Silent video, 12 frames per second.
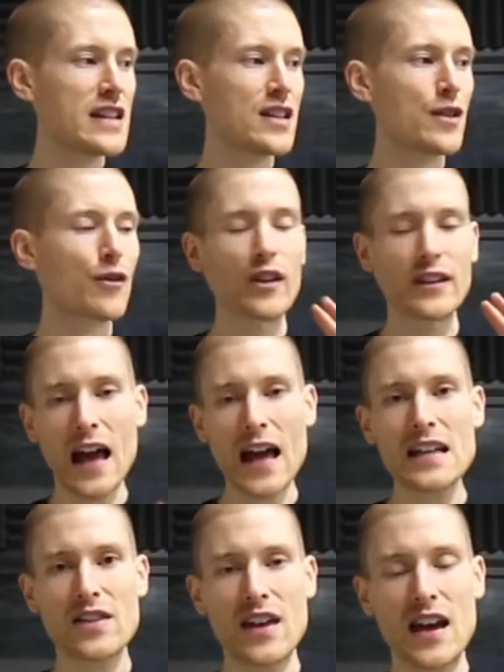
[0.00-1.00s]
you've got an
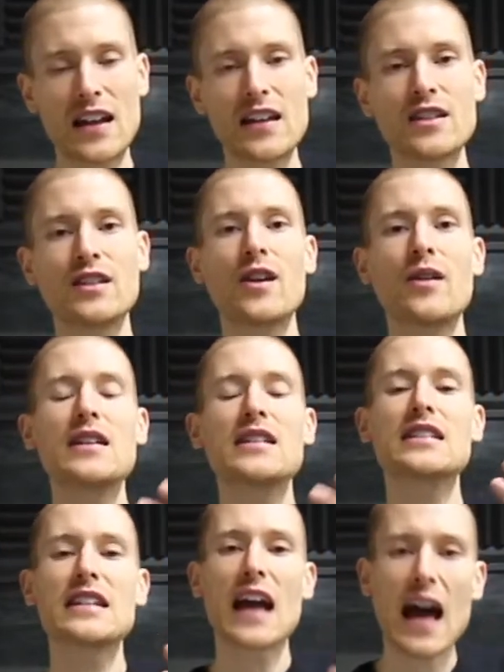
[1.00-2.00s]
8 there letting you know it's
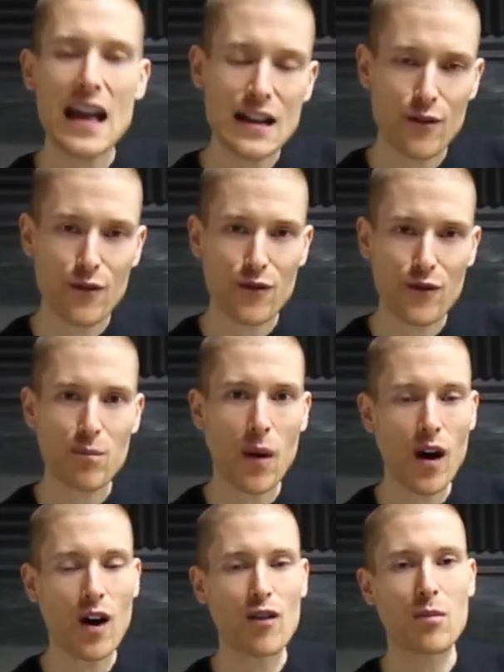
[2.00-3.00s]
the 8th
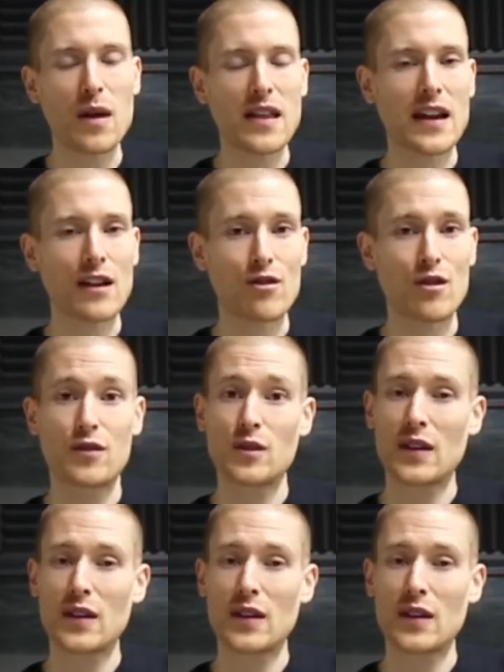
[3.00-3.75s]
bar of playing that groove. So